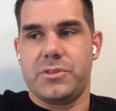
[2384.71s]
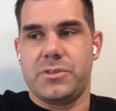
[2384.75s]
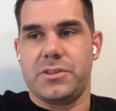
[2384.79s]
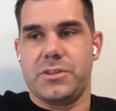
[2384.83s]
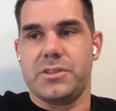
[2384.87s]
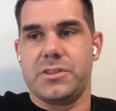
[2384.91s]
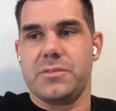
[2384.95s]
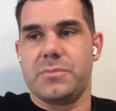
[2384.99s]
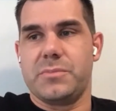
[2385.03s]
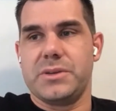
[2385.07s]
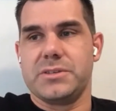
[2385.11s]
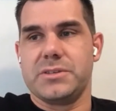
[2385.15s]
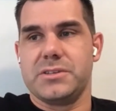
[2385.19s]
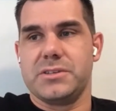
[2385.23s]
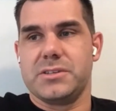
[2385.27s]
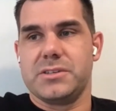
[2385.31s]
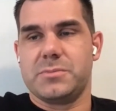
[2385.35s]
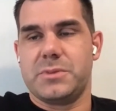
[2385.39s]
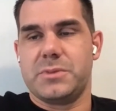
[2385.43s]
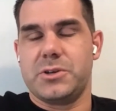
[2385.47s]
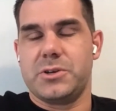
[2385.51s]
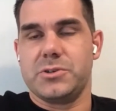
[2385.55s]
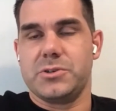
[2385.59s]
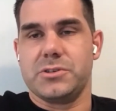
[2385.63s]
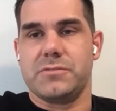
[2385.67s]
the
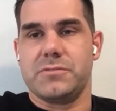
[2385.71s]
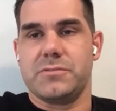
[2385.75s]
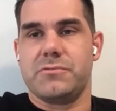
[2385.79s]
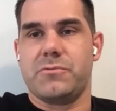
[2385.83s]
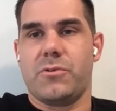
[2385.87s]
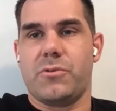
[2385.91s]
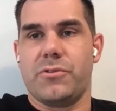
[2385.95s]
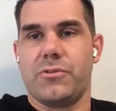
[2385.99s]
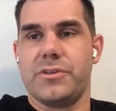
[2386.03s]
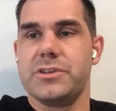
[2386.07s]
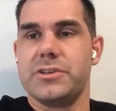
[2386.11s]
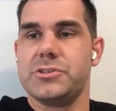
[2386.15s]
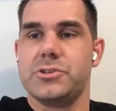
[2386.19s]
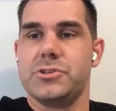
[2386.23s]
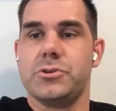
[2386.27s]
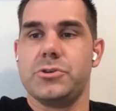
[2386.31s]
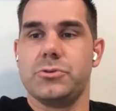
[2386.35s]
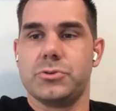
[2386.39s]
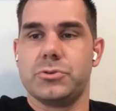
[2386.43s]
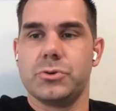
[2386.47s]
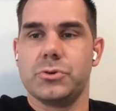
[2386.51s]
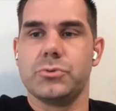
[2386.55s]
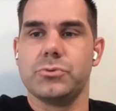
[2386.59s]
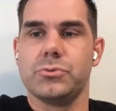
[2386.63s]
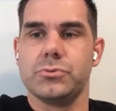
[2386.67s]
business because of what these
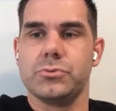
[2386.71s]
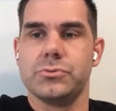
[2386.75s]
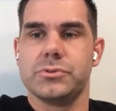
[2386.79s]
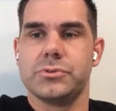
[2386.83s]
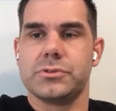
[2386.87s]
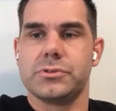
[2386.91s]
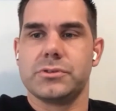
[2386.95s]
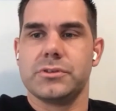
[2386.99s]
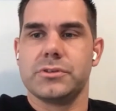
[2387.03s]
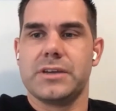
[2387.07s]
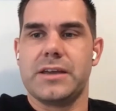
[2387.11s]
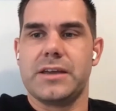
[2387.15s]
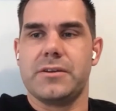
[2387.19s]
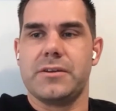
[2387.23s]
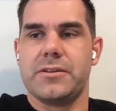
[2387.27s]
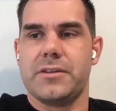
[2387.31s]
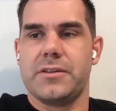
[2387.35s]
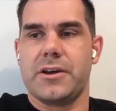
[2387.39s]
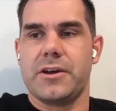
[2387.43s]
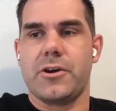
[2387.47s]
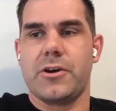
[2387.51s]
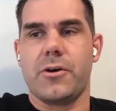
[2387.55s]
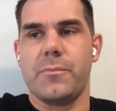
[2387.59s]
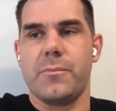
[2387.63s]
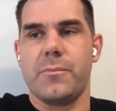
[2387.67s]
new tools and